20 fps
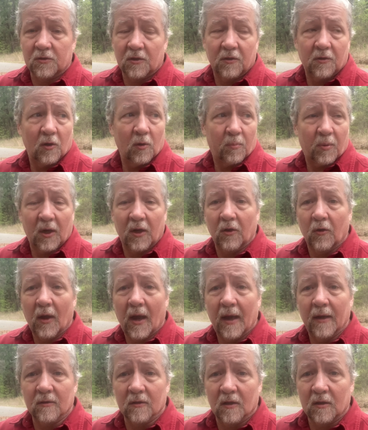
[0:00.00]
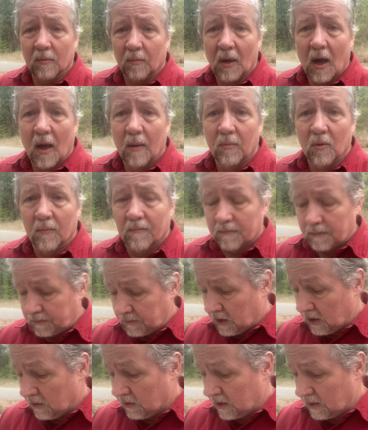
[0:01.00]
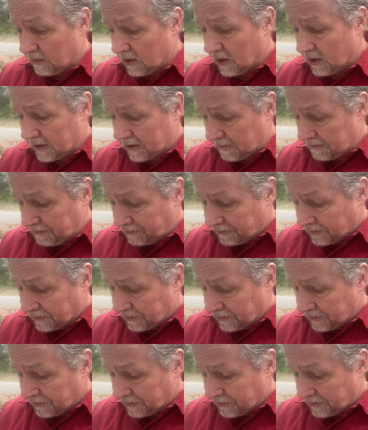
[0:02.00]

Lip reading: to do, putting your hand on the Bible here in America.